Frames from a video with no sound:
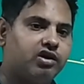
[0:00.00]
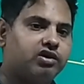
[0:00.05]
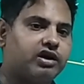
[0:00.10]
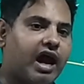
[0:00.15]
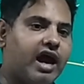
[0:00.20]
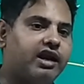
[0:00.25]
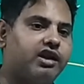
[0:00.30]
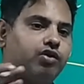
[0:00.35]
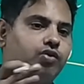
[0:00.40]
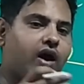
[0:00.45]

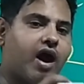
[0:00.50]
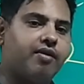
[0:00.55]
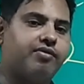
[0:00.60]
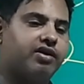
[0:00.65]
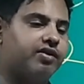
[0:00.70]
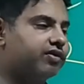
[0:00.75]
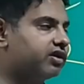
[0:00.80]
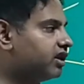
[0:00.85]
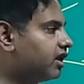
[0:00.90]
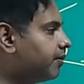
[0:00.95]
and you have
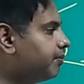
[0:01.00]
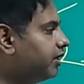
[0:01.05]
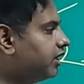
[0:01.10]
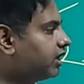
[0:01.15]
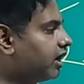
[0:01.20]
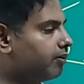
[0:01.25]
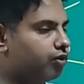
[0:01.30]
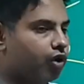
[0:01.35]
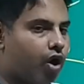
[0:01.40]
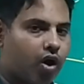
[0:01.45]
given the
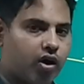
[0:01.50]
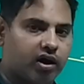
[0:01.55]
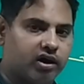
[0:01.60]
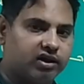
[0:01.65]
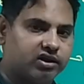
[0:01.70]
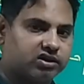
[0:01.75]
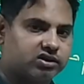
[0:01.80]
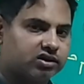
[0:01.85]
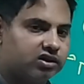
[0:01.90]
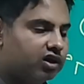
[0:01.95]
beta
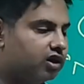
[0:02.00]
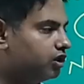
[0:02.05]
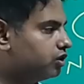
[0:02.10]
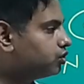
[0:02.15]
blockers,